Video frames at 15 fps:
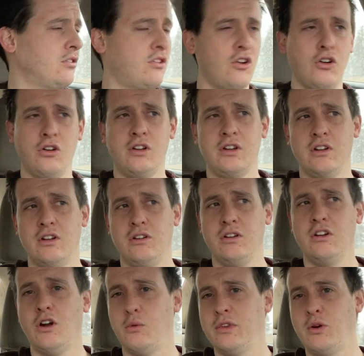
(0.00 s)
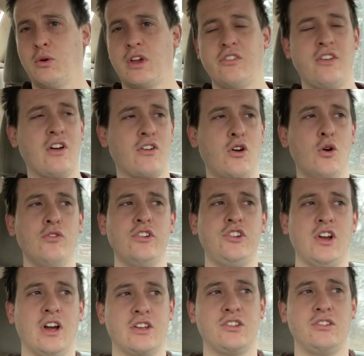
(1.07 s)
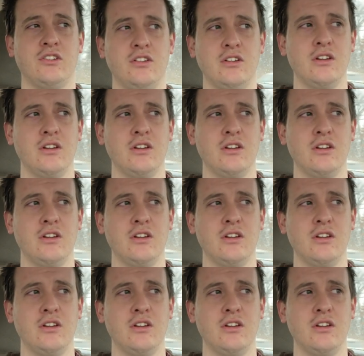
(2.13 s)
during, you know, when they were giving out COVID checks.